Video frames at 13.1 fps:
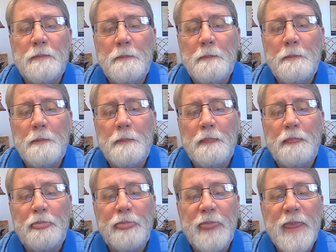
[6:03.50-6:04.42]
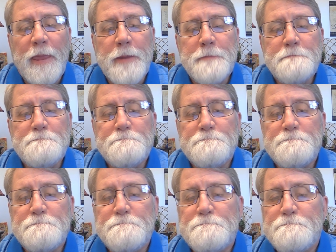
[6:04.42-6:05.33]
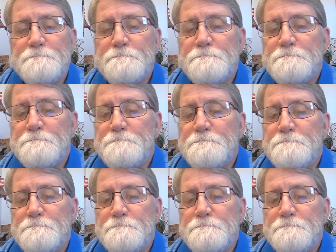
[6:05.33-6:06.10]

No one is speaking in this clip.